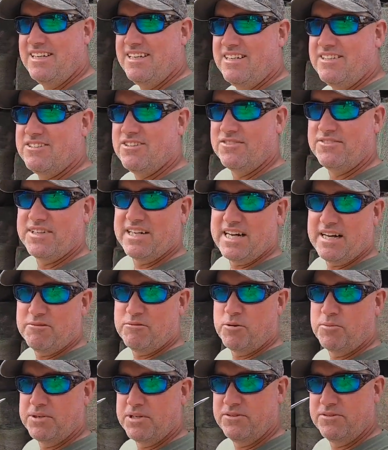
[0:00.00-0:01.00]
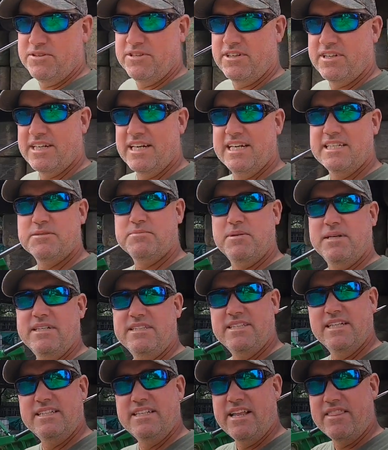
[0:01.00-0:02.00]
So if you like what we're doing here, guys,
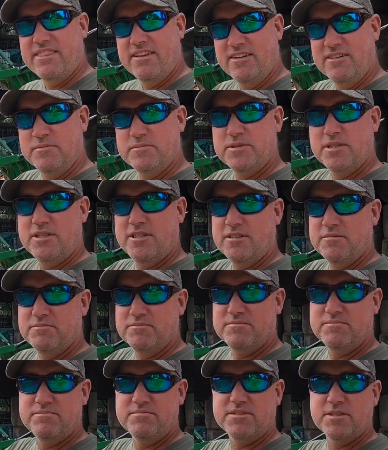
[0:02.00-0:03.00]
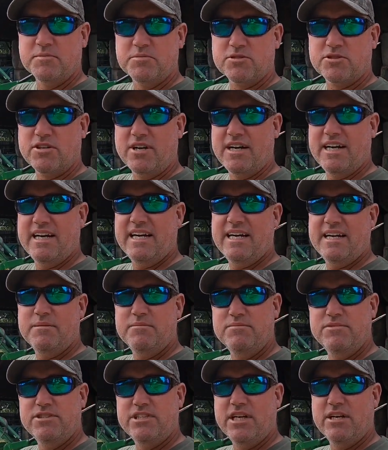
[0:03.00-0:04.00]
please hit that thumbs up,
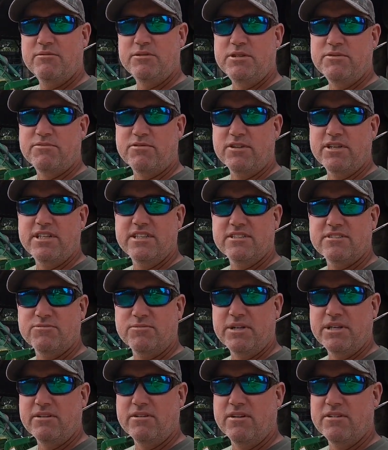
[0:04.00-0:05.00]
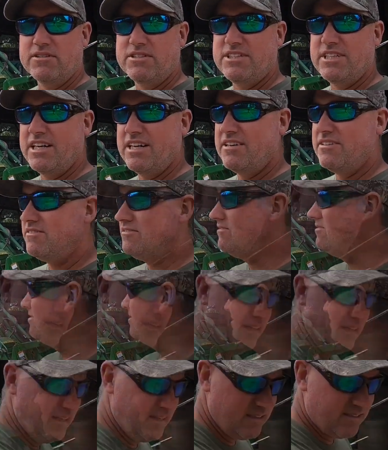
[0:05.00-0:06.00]
subscribe, share with your friends so we can grow the channel.
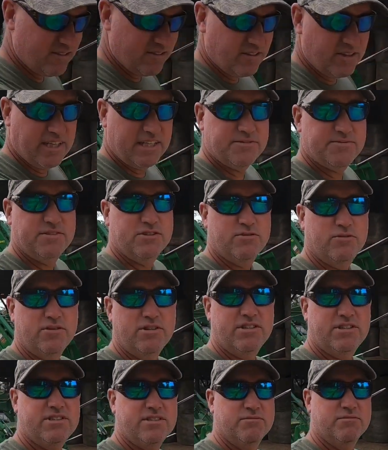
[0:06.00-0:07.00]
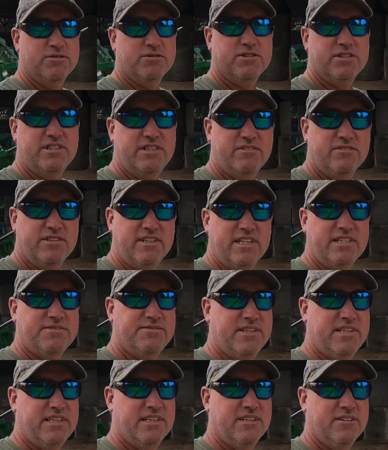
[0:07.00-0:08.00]
So thanks for joining us, and we'll see you on the next
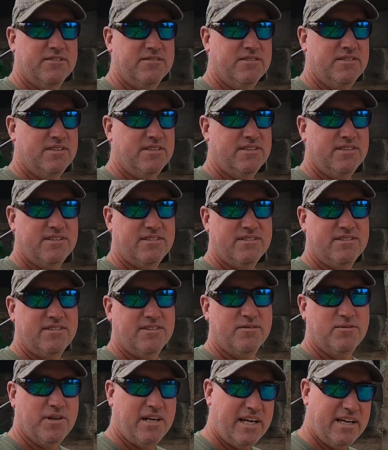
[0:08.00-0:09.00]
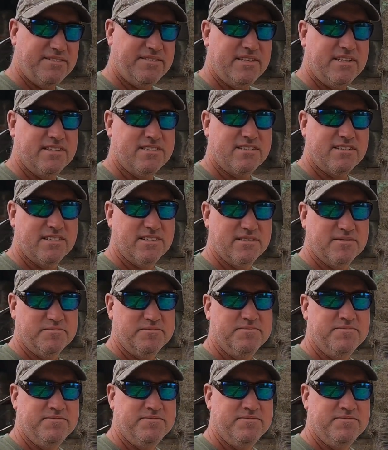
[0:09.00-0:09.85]
video on Life in the SIPP.